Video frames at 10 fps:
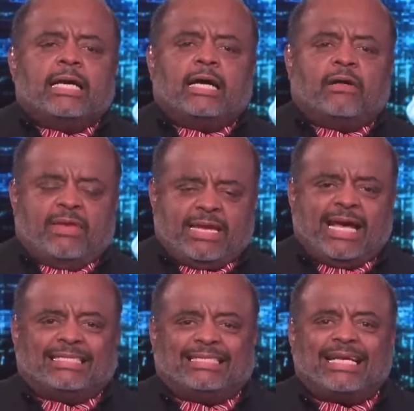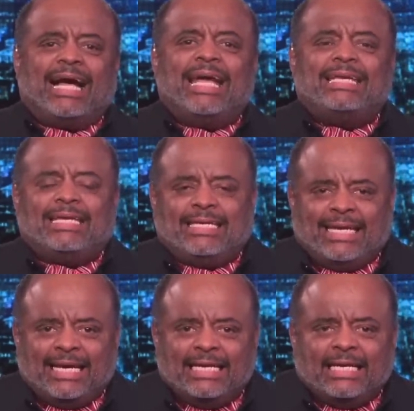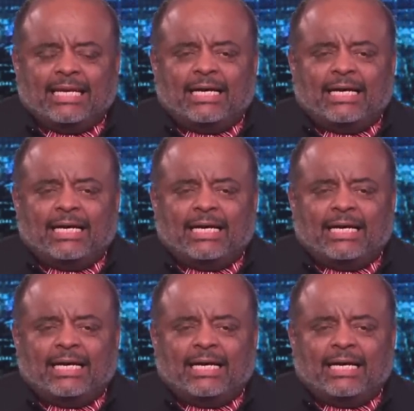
Uh, they had not signed it yet.